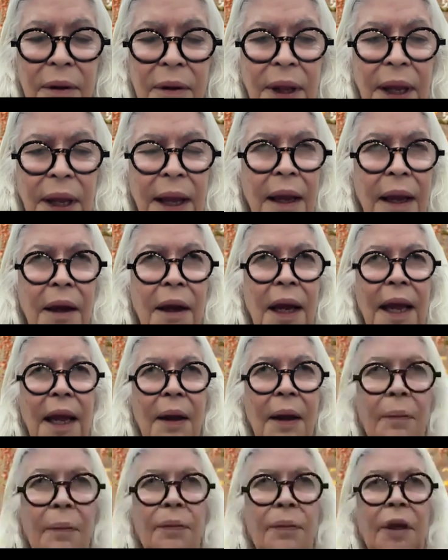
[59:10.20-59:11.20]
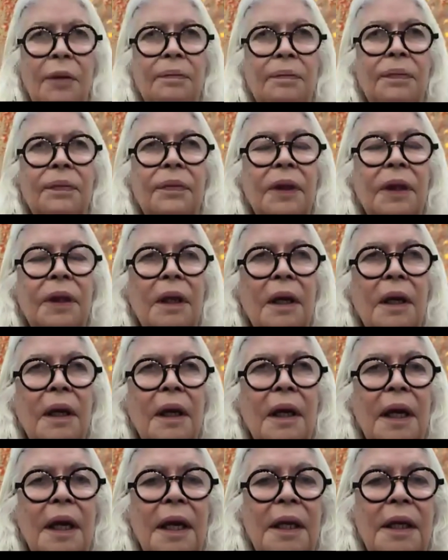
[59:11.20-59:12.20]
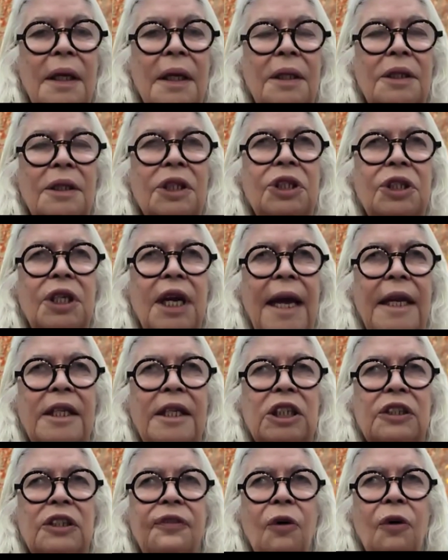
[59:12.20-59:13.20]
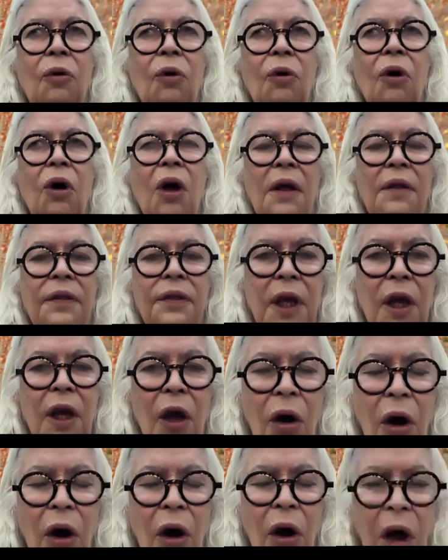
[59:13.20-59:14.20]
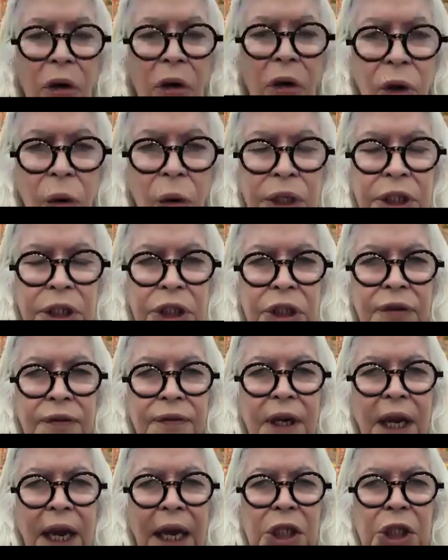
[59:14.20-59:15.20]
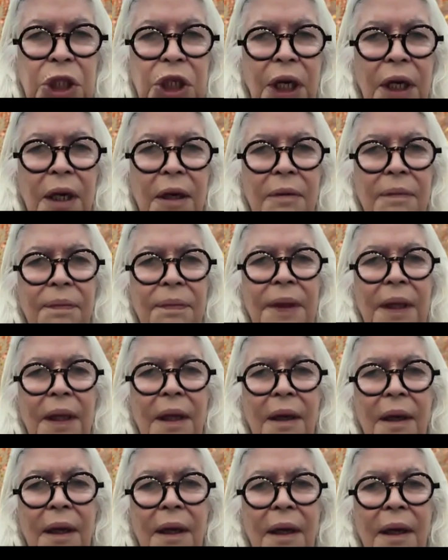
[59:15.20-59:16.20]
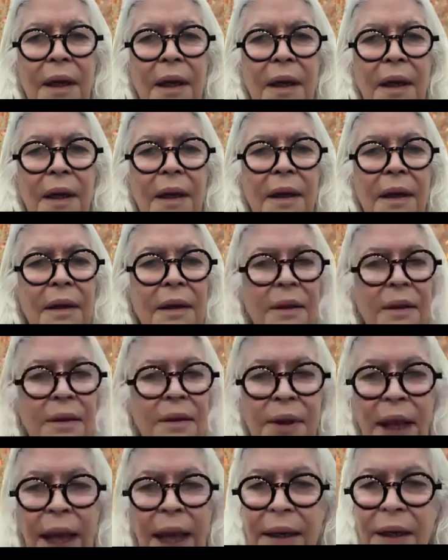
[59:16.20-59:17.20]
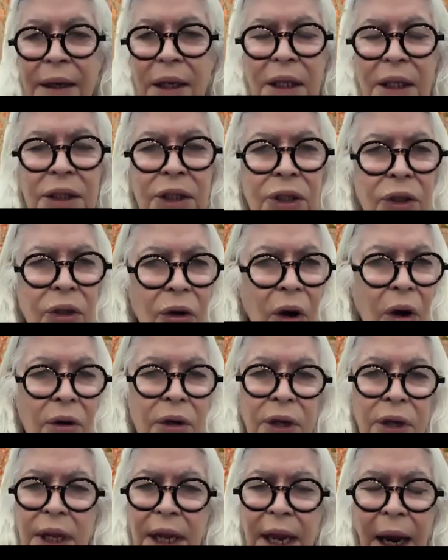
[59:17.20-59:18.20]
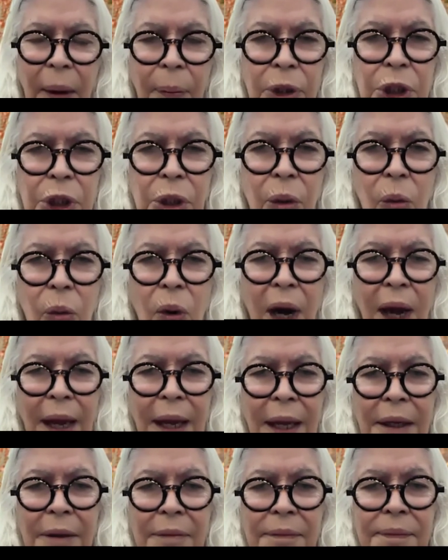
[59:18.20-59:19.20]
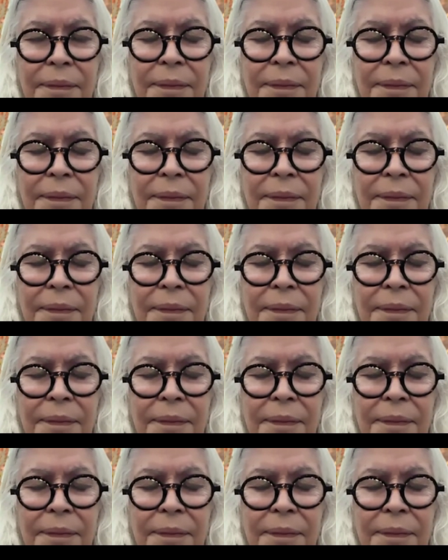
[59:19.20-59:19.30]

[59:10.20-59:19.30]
their emblem stands for the conquest of nature, and that is not the Aboriginal way.